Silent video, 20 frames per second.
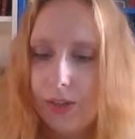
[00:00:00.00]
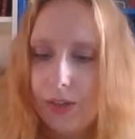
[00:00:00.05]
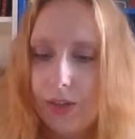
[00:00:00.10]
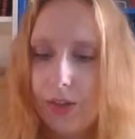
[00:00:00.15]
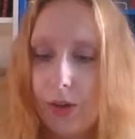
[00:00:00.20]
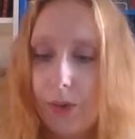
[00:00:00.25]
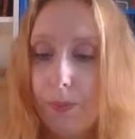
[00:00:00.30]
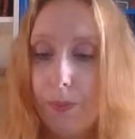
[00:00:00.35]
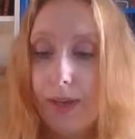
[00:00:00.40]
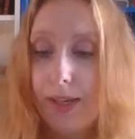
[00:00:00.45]

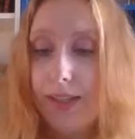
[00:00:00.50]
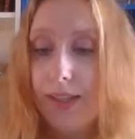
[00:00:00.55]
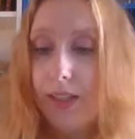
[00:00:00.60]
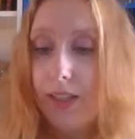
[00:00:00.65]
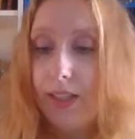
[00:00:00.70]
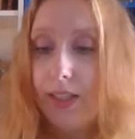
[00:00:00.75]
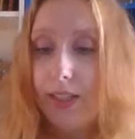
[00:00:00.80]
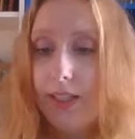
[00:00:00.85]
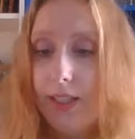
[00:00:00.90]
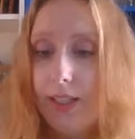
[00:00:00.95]
So
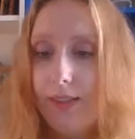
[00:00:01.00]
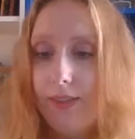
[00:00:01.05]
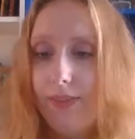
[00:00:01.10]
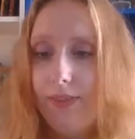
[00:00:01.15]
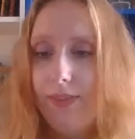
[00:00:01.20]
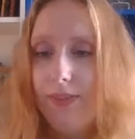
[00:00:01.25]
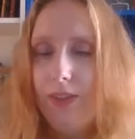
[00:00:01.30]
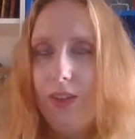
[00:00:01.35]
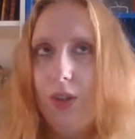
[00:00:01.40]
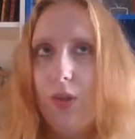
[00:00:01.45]
basically,
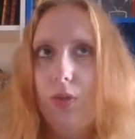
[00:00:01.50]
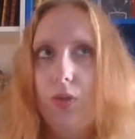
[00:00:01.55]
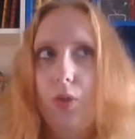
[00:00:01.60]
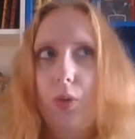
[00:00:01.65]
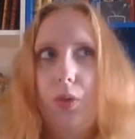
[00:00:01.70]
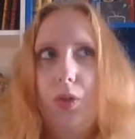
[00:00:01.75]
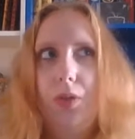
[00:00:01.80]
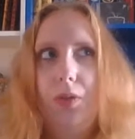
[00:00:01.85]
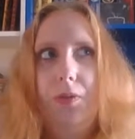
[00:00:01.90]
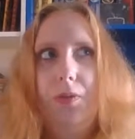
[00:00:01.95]
you
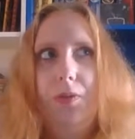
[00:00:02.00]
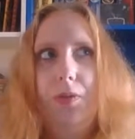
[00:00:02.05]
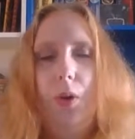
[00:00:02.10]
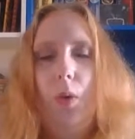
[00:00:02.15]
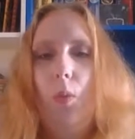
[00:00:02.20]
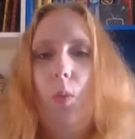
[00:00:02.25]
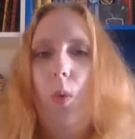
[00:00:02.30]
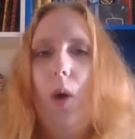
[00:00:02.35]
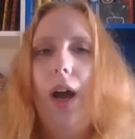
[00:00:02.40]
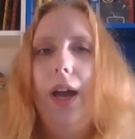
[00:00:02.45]
sort of
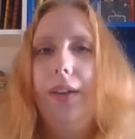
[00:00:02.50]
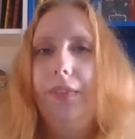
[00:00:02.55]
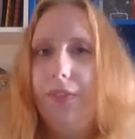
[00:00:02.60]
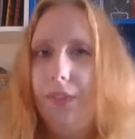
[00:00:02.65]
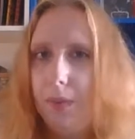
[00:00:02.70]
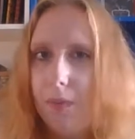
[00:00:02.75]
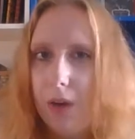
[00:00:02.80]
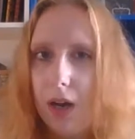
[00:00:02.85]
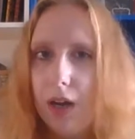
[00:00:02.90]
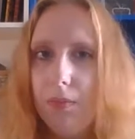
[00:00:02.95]
wind
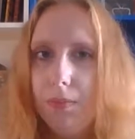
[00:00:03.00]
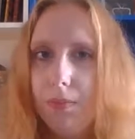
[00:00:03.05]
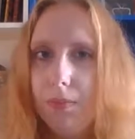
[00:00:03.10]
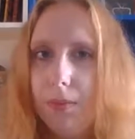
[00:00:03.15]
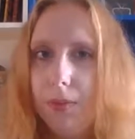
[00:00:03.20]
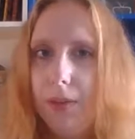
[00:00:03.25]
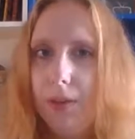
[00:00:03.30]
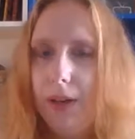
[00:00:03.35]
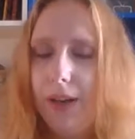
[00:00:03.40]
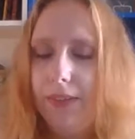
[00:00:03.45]
them up,
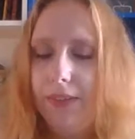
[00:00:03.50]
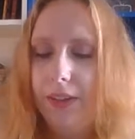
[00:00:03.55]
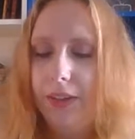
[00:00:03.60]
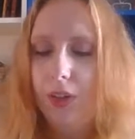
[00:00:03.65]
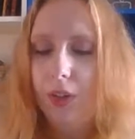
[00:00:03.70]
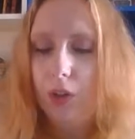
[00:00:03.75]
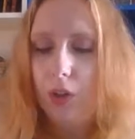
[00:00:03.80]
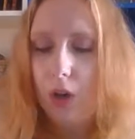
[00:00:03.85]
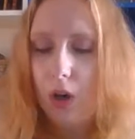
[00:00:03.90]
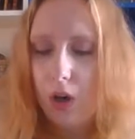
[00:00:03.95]
and then
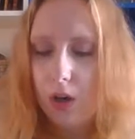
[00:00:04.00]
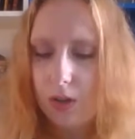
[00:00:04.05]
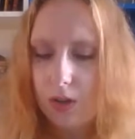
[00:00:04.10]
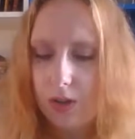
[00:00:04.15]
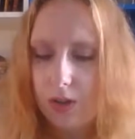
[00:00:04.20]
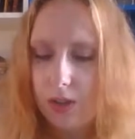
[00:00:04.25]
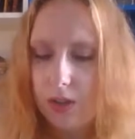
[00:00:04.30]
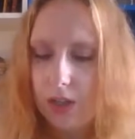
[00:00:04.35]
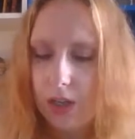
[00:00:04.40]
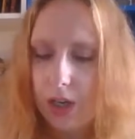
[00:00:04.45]
the cogs
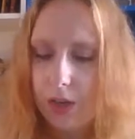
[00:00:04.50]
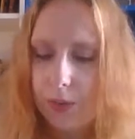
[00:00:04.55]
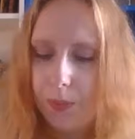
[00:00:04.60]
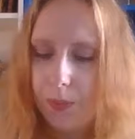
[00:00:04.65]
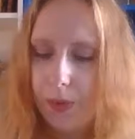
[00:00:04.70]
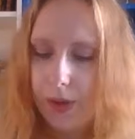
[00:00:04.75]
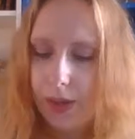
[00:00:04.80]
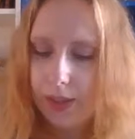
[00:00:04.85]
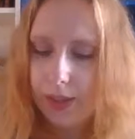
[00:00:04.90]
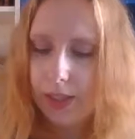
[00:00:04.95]
start
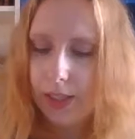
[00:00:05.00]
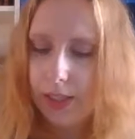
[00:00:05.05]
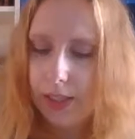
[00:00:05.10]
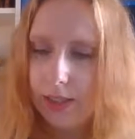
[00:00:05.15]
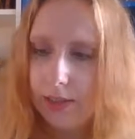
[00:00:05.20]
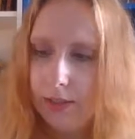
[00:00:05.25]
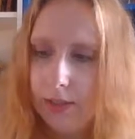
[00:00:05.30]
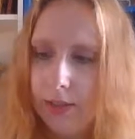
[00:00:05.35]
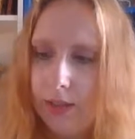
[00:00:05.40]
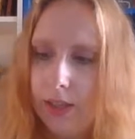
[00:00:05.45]

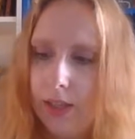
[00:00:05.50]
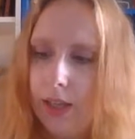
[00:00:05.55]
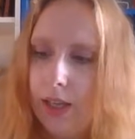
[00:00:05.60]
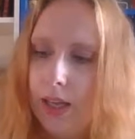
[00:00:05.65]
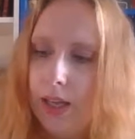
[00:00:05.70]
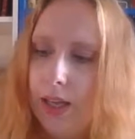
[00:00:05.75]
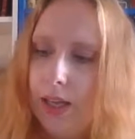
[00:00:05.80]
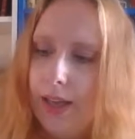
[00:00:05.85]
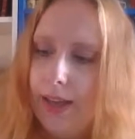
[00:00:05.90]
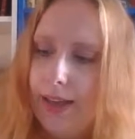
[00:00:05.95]
working,
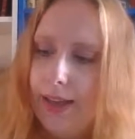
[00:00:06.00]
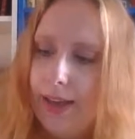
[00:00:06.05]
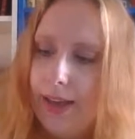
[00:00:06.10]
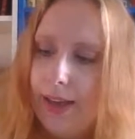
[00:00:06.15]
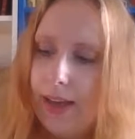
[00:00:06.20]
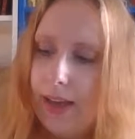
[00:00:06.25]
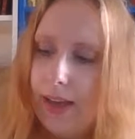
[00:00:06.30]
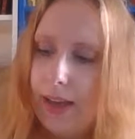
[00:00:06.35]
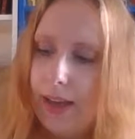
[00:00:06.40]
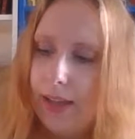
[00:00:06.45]

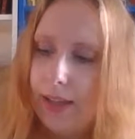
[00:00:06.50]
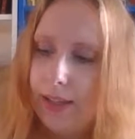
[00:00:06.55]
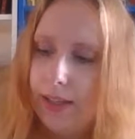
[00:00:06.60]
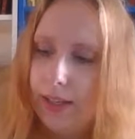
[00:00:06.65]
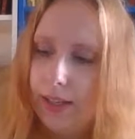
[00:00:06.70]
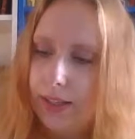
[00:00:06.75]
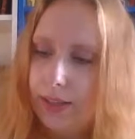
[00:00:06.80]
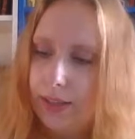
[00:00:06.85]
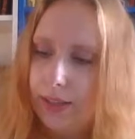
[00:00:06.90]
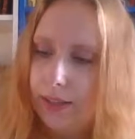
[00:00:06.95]
and
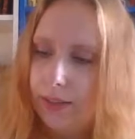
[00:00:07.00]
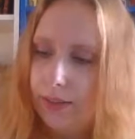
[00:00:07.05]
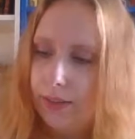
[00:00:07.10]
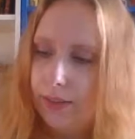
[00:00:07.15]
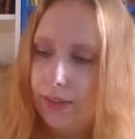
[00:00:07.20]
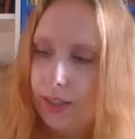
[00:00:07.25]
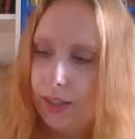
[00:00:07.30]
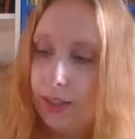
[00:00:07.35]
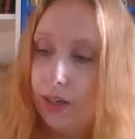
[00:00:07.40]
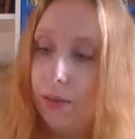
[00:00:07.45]
then
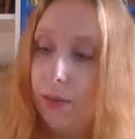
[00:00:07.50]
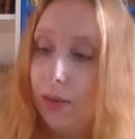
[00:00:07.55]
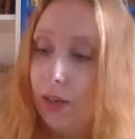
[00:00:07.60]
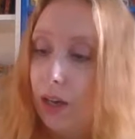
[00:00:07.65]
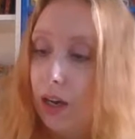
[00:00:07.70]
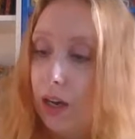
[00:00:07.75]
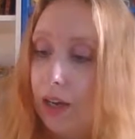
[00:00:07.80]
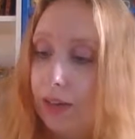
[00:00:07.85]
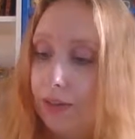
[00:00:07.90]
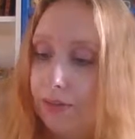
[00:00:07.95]
they come
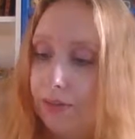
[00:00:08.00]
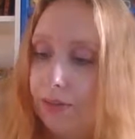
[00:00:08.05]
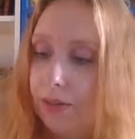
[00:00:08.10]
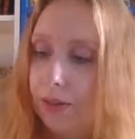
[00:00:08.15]
alive.